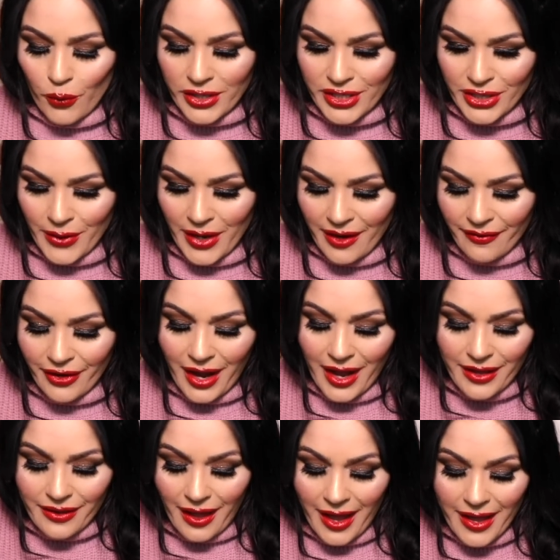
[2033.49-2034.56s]
whatsoever.
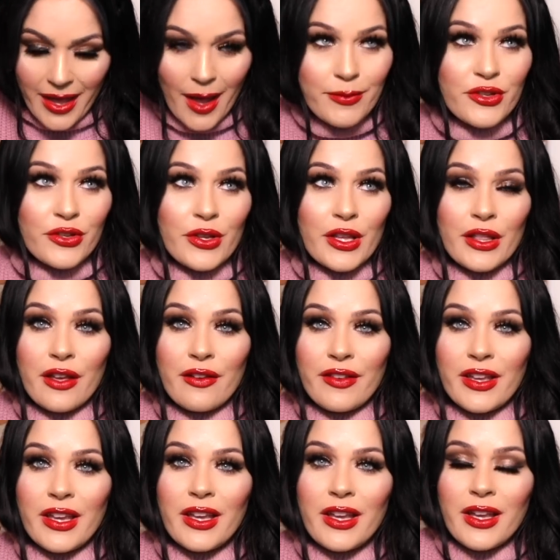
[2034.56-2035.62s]
I, I absolutely love
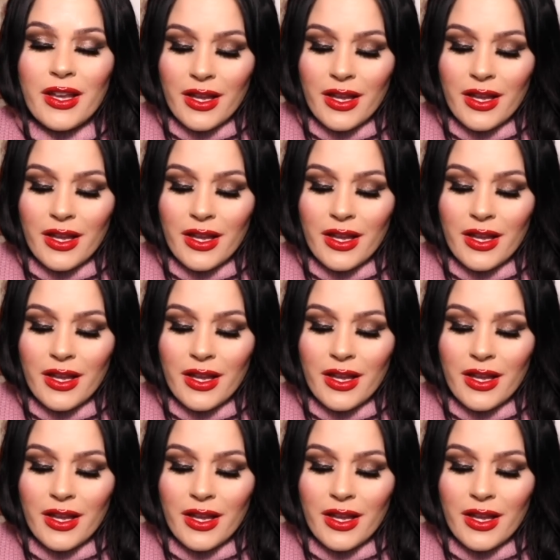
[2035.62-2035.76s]
it.